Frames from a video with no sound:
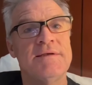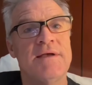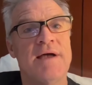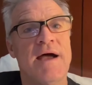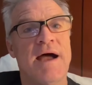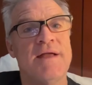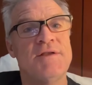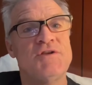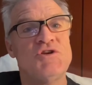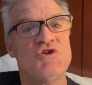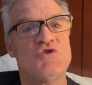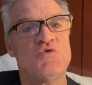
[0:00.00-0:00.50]

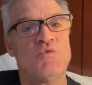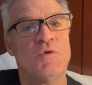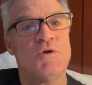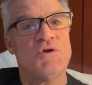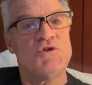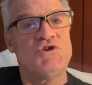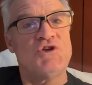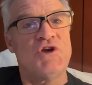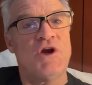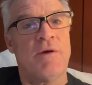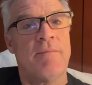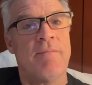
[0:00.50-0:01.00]
I just want to
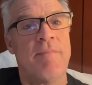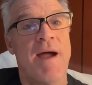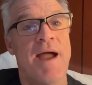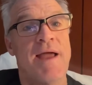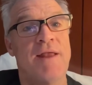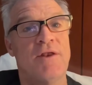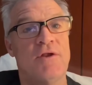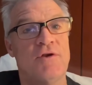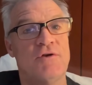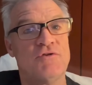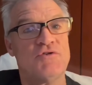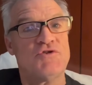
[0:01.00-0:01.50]
share my
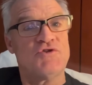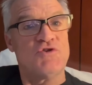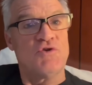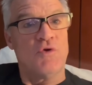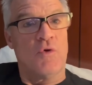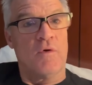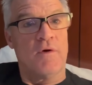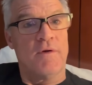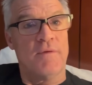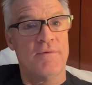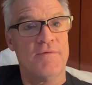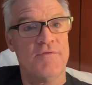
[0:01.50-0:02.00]
little
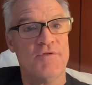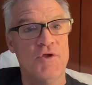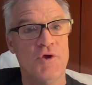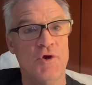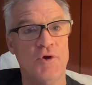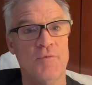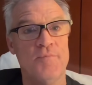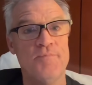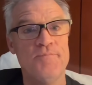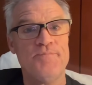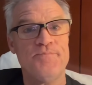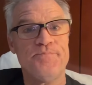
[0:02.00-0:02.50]
story with
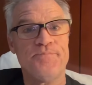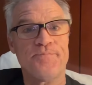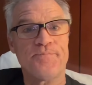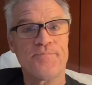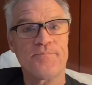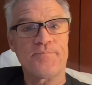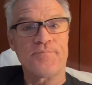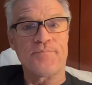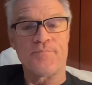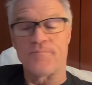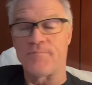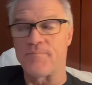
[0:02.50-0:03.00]
you.
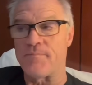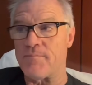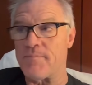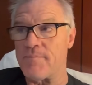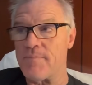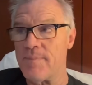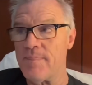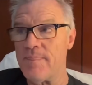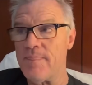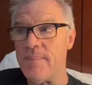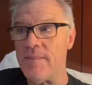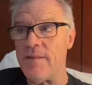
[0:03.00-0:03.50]

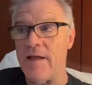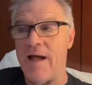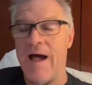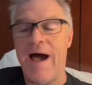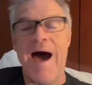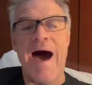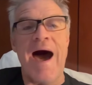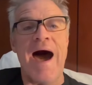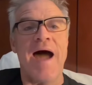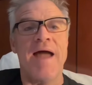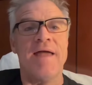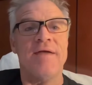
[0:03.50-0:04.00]

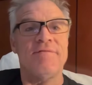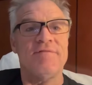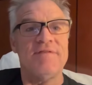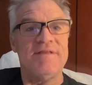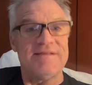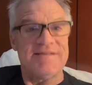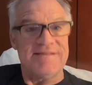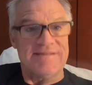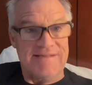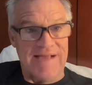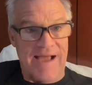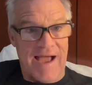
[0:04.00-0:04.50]
I have
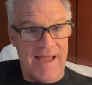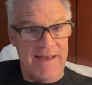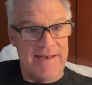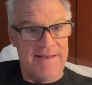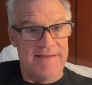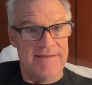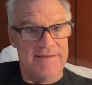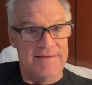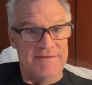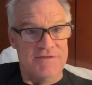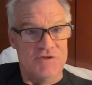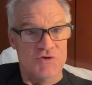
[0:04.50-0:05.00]

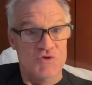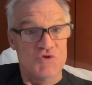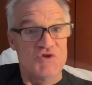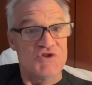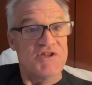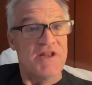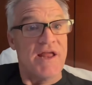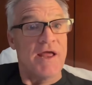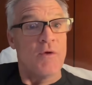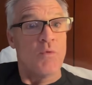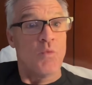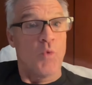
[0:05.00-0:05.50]
decided to
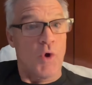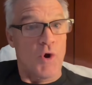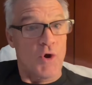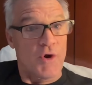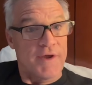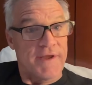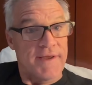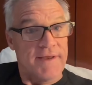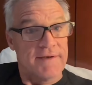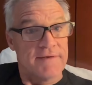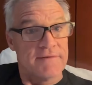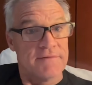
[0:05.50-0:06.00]
stay
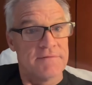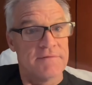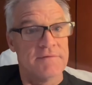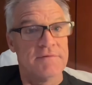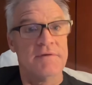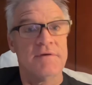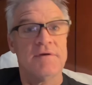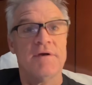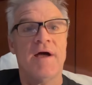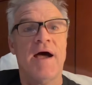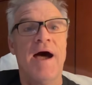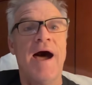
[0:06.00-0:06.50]
working.
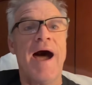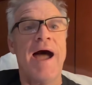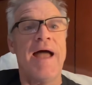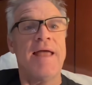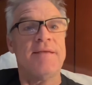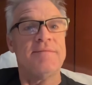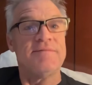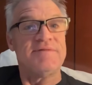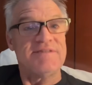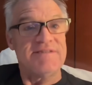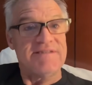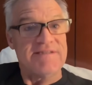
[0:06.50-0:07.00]
I
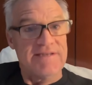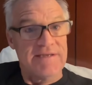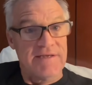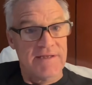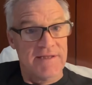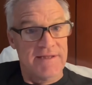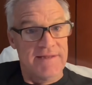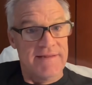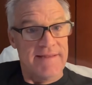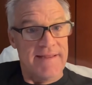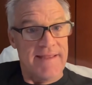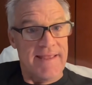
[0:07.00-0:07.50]
am still
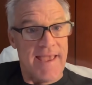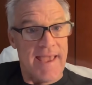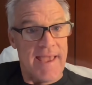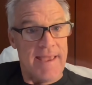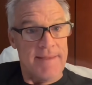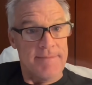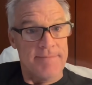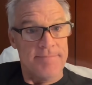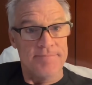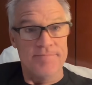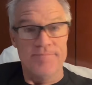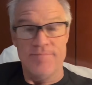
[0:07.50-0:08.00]
in the
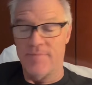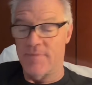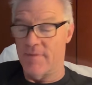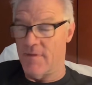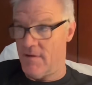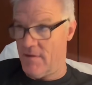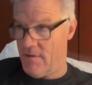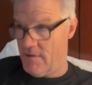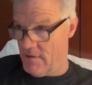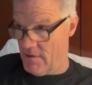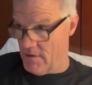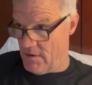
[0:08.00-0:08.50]
game.
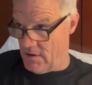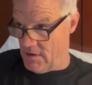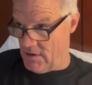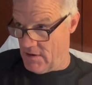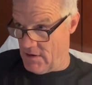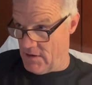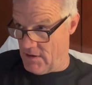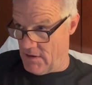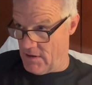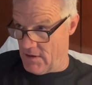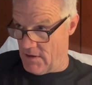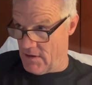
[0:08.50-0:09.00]

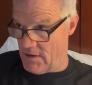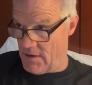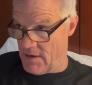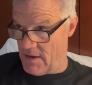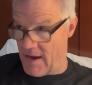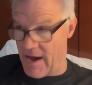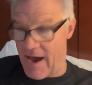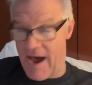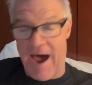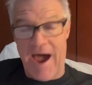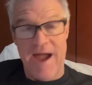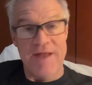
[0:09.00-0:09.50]

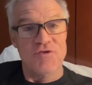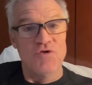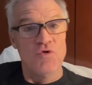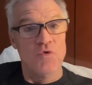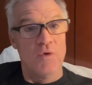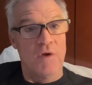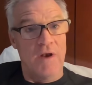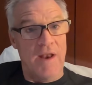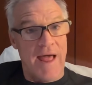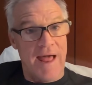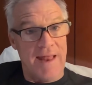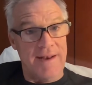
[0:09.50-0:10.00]
I do a
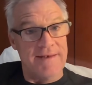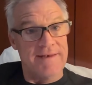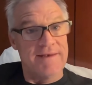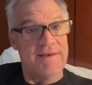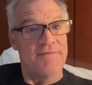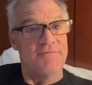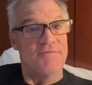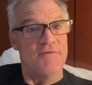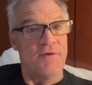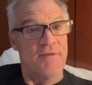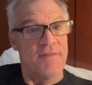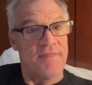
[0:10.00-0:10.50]
lot of
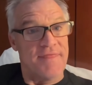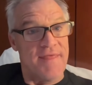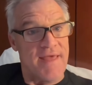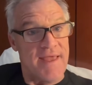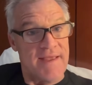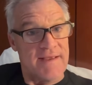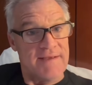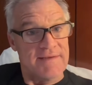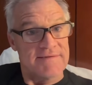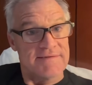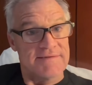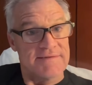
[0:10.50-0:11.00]
different
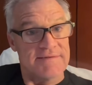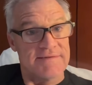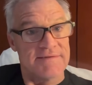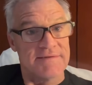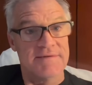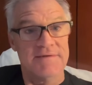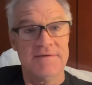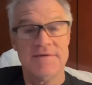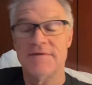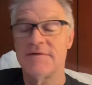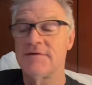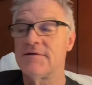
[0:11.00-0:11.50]
things
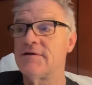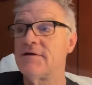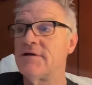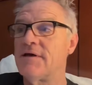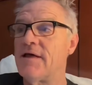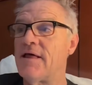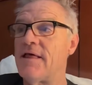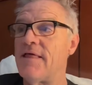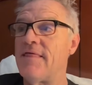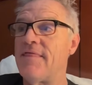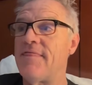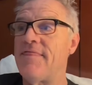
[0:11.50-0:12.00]

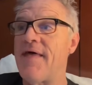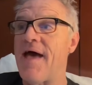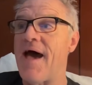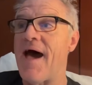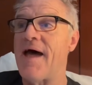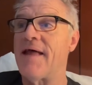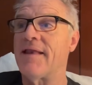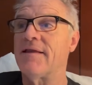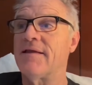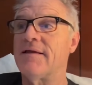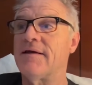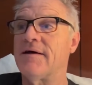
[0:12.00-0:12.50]

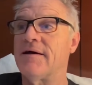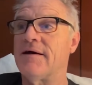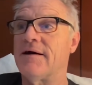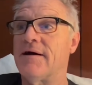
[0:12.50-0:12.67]
that,